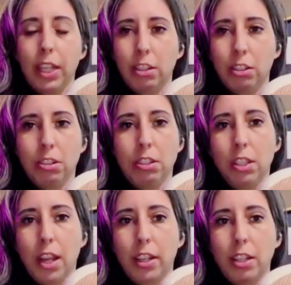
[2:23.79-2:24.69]

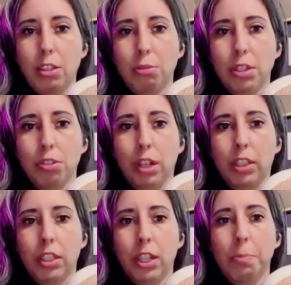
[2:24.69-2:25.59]
ears that gets
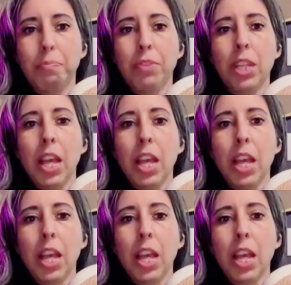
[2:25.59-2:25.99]
restricted.